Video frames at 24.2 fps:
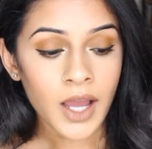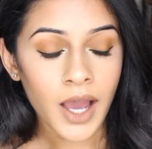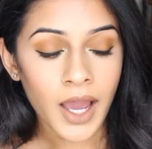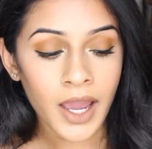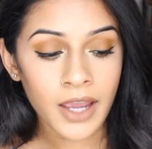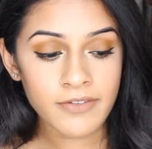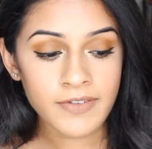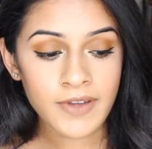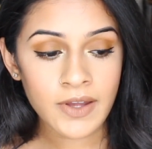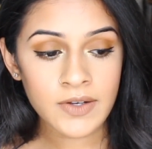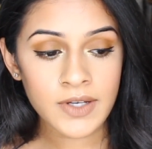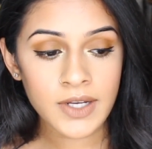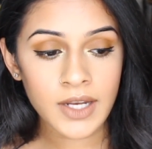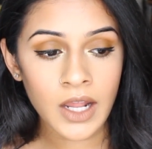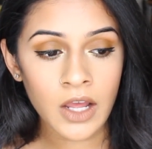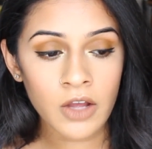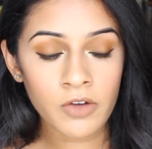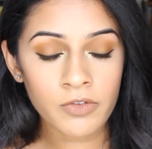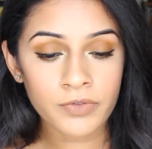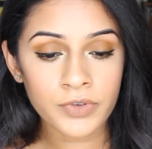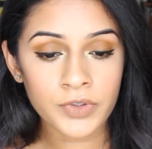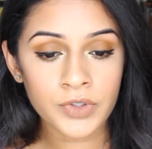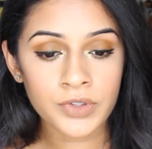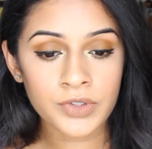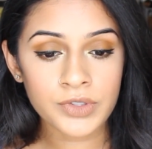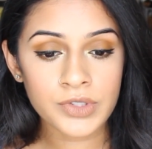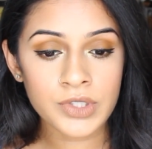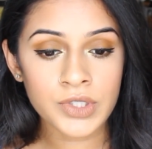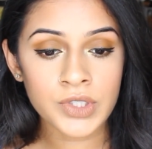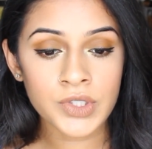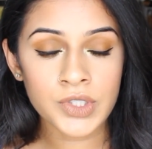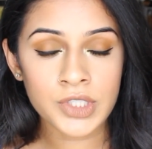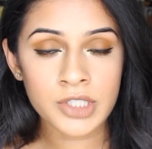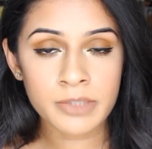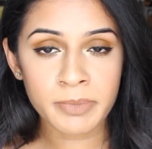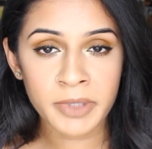I found it helpful
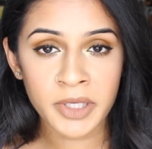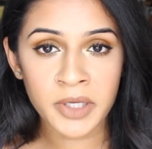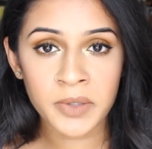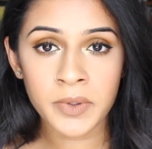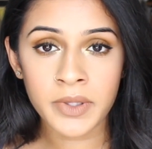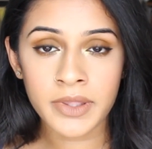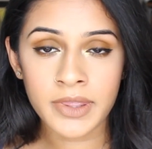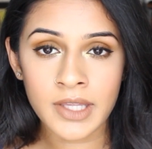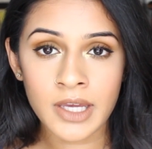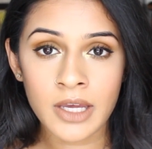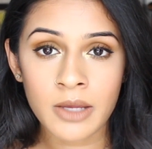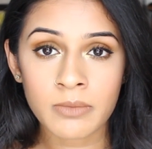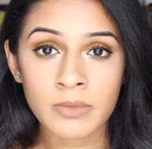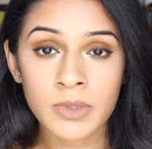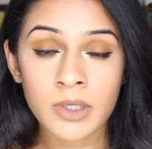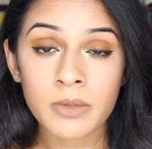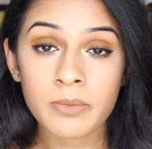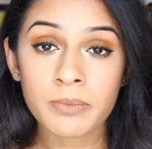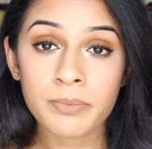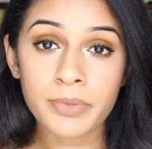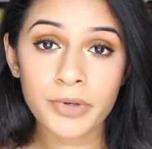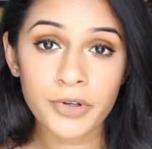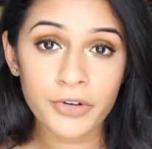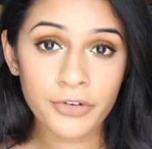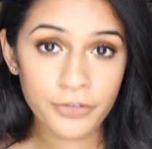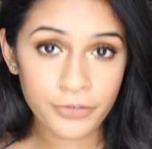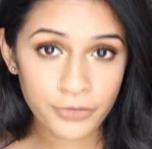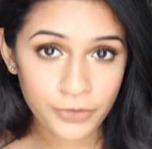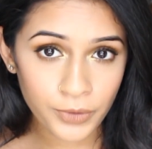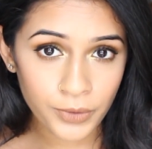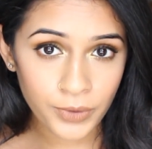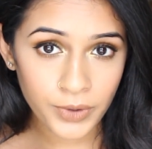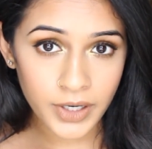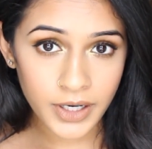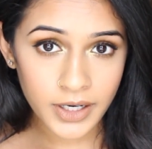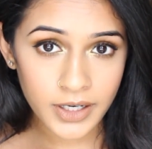to speak with them
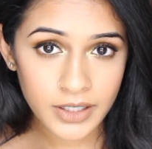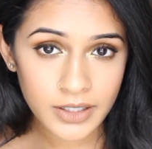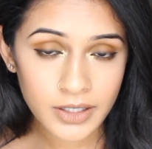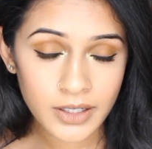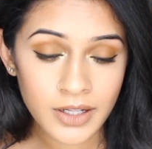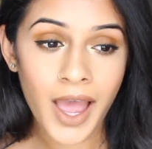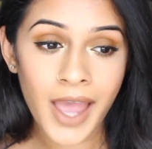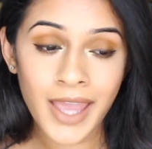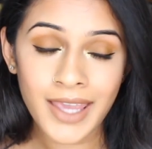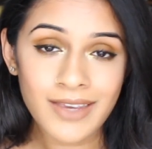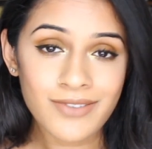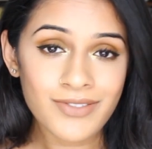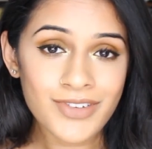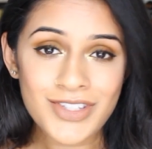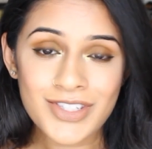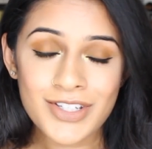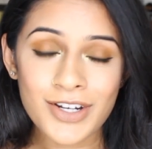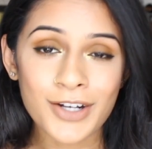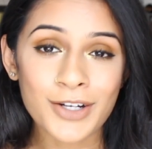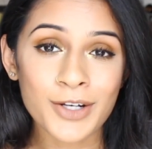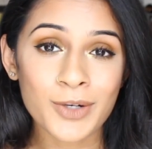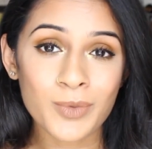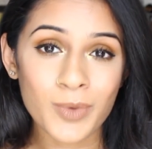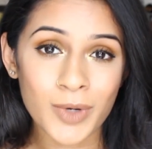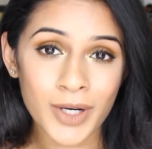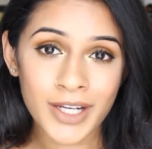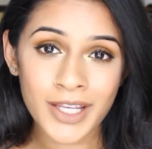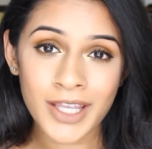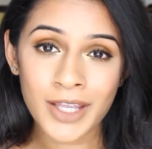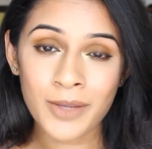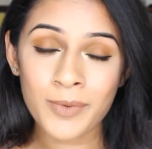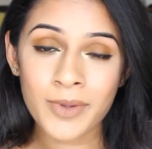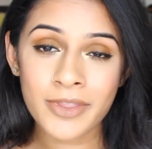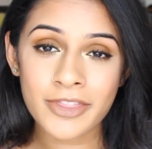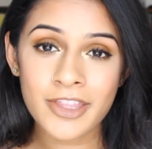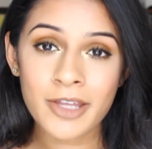before I even started
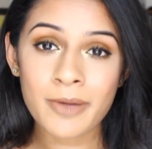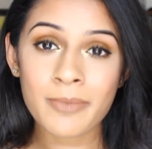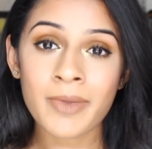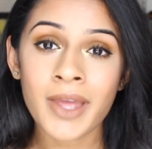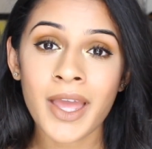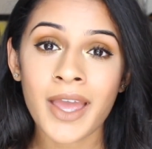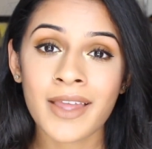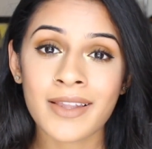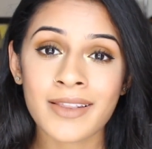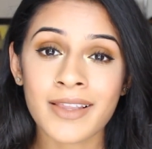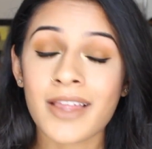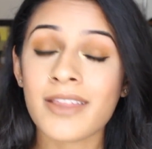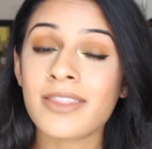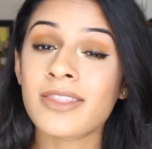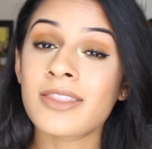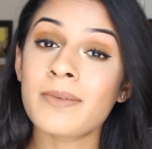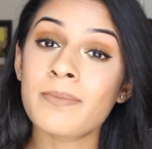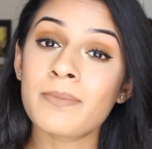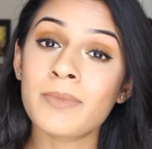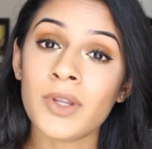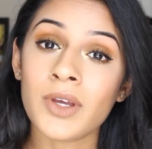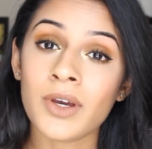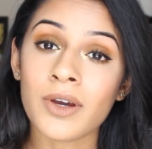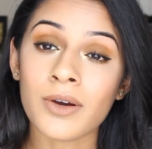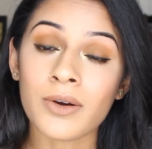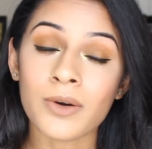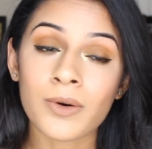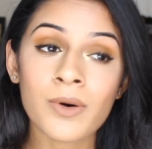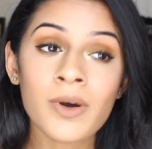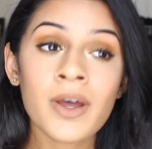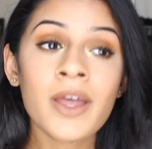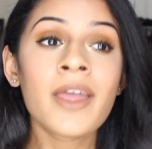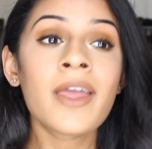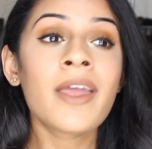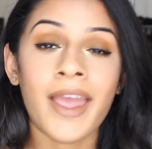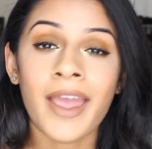working with them and let them know,